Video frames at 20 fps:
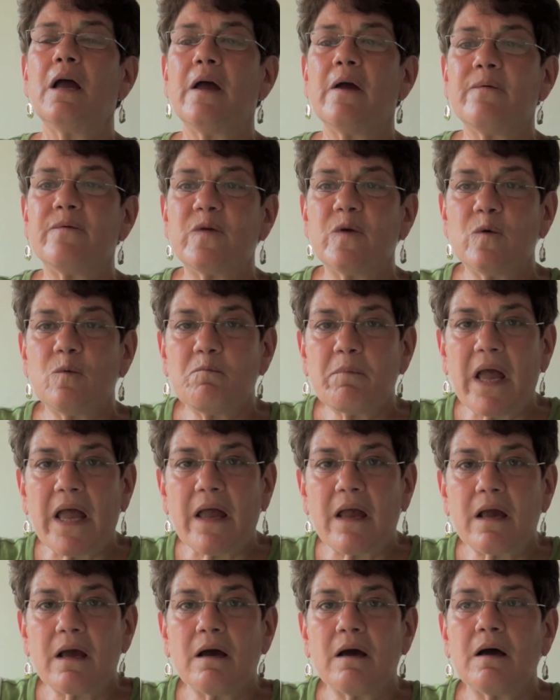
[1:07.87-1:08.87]
If you
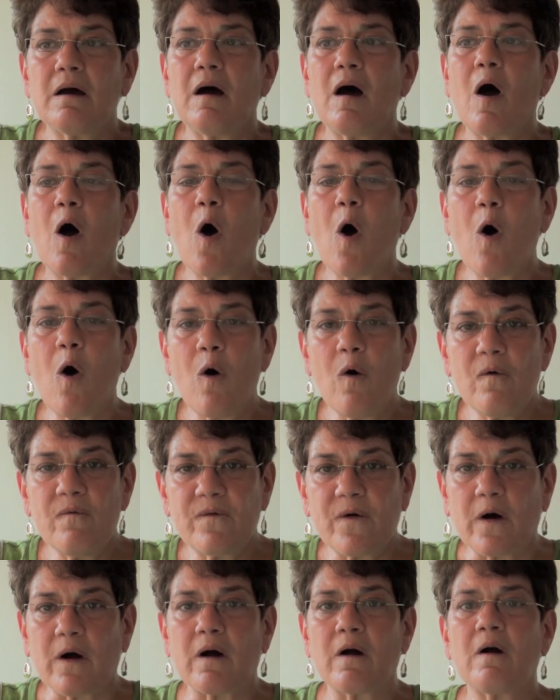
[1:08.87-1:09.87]
make
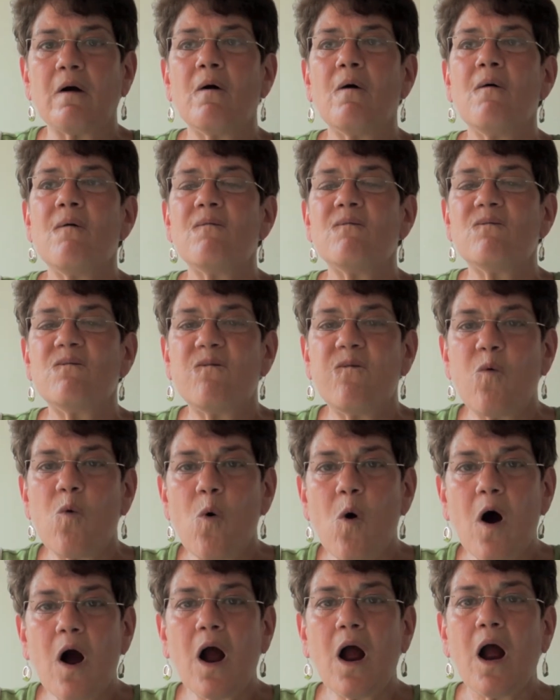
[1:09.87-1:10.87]
over
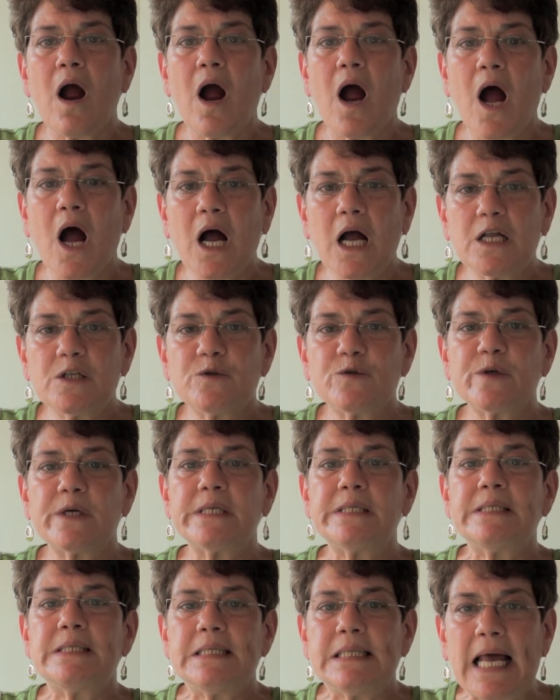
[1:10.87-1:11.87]

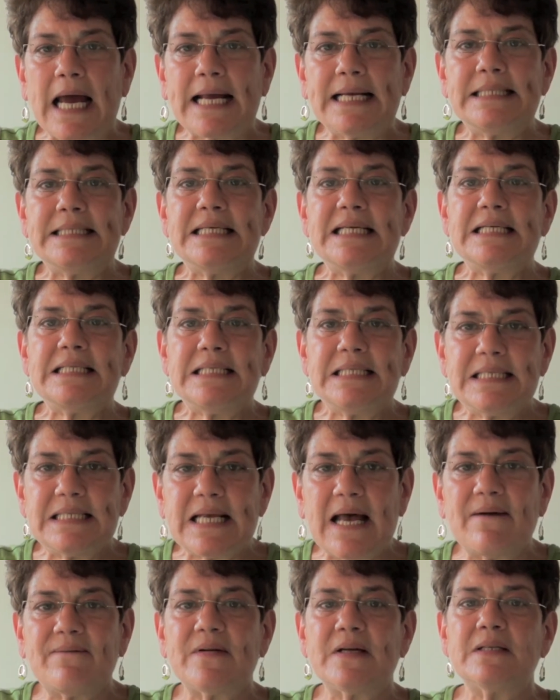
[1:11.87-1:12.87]

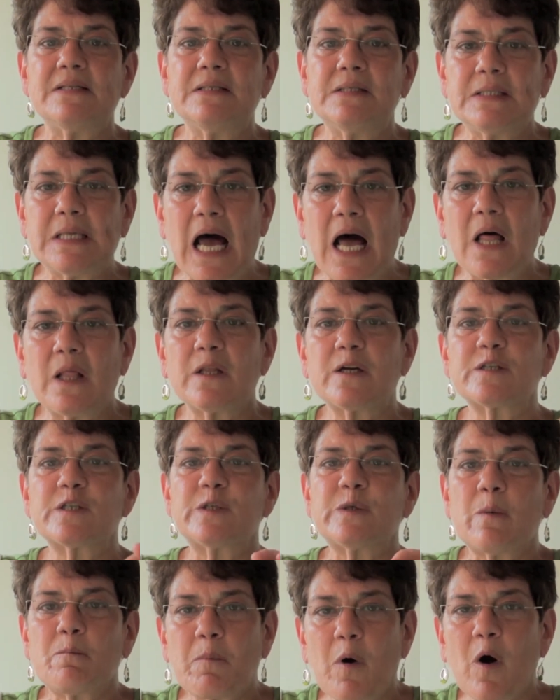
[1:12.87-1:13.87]

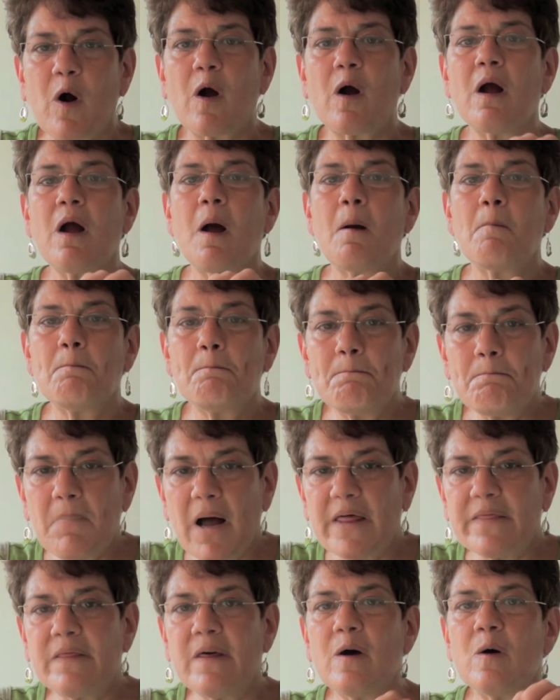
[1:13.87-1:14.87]
$497 per
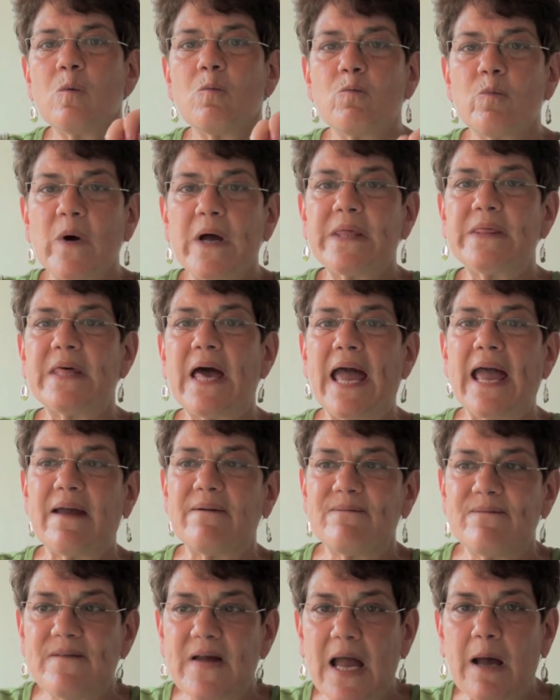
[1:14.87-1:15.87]
month with a
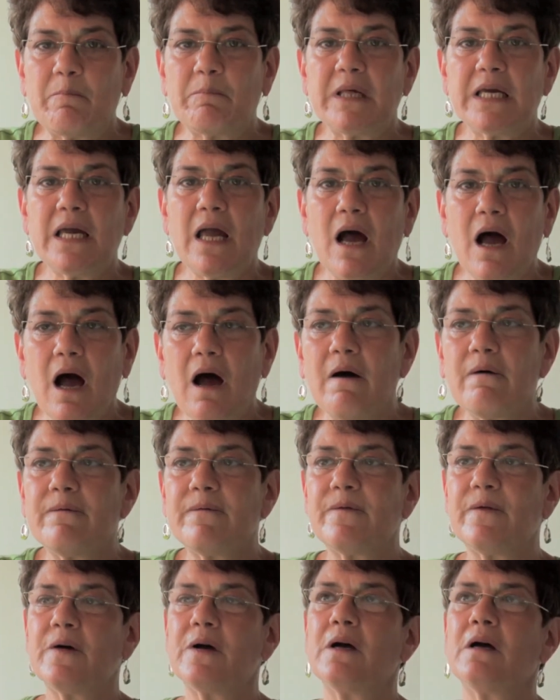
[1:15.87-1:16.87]
family
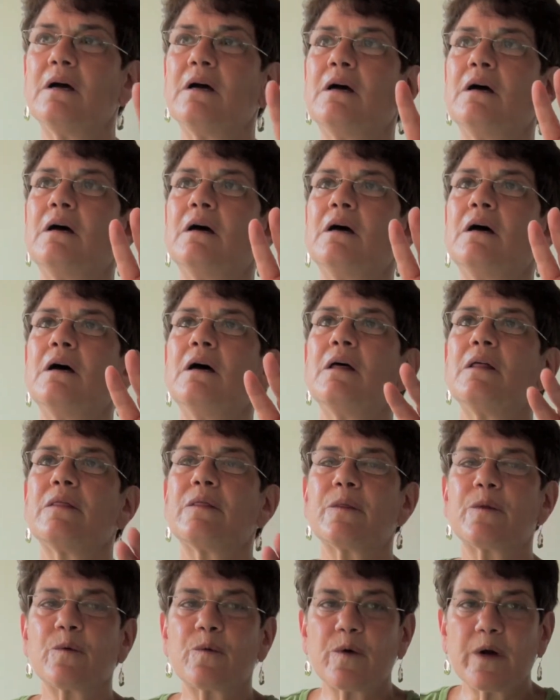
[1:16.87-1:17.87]
of
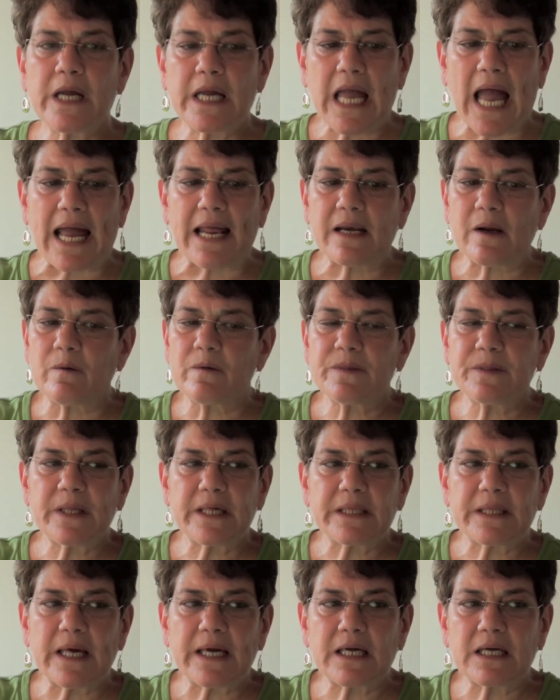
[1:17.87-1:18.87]
three, I don't
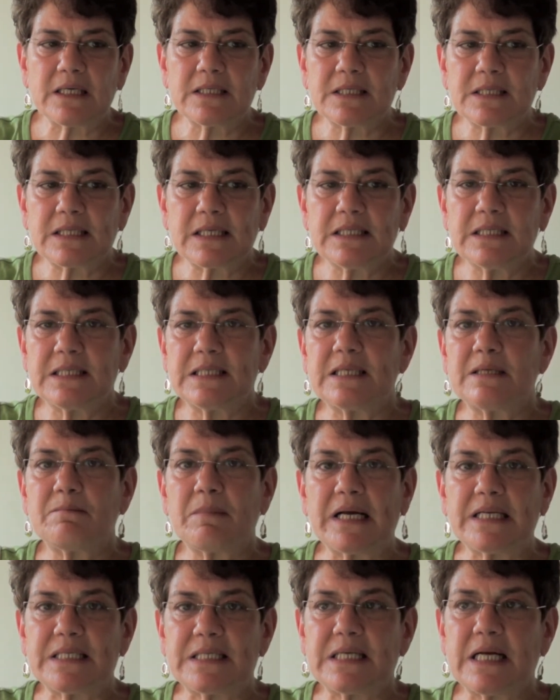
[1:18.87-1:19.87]
think they can consider
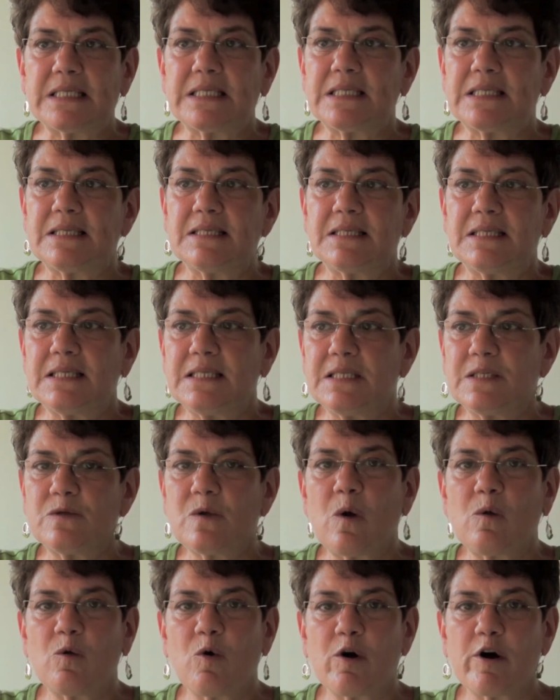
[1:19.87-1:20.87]
my son since he's
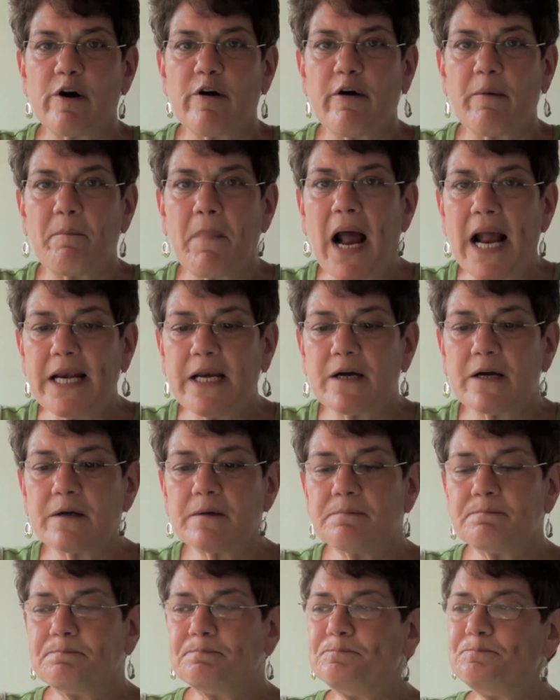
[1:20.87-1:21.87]
no longer a minor.